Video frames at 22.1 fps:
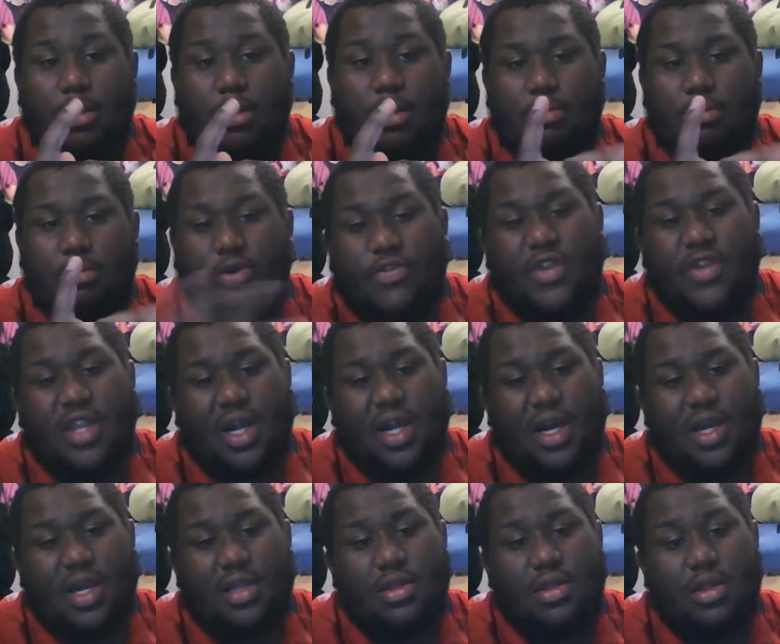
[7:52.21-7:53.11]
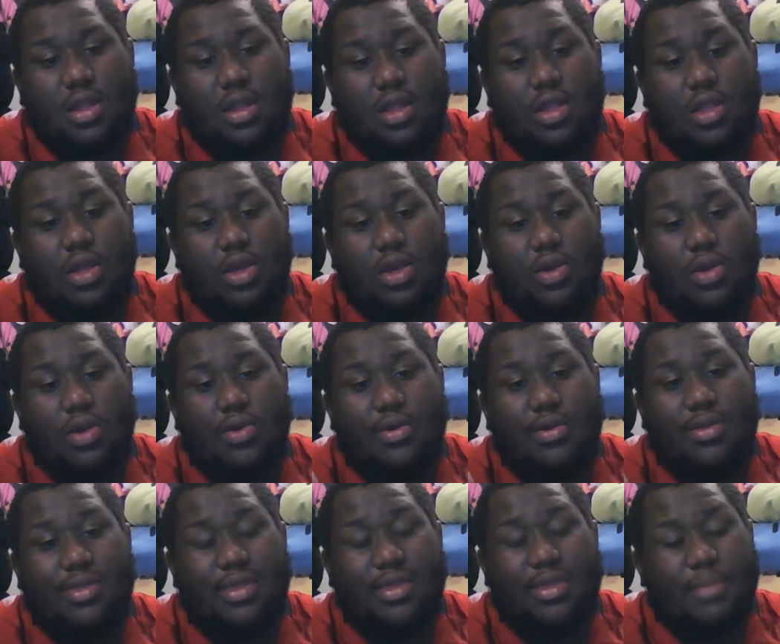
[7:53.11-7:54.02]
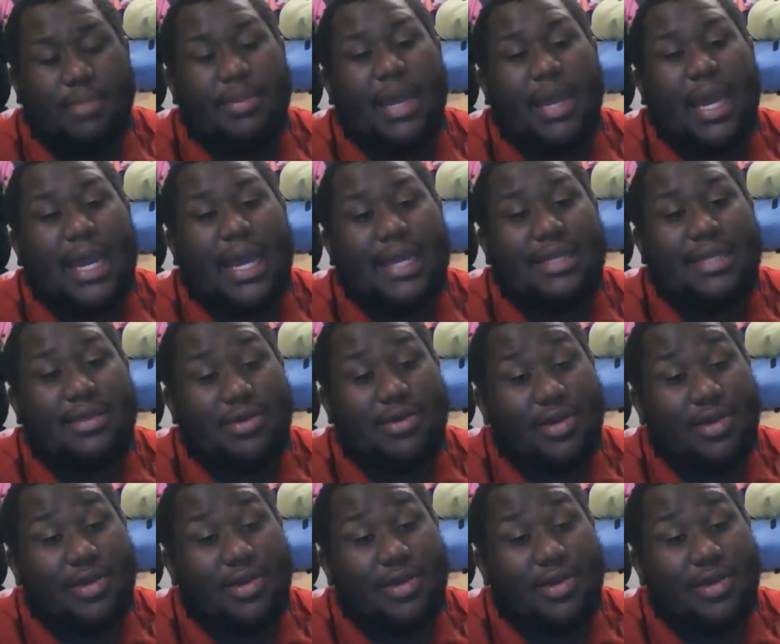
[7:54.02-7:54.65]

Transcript: Moving on to the bad,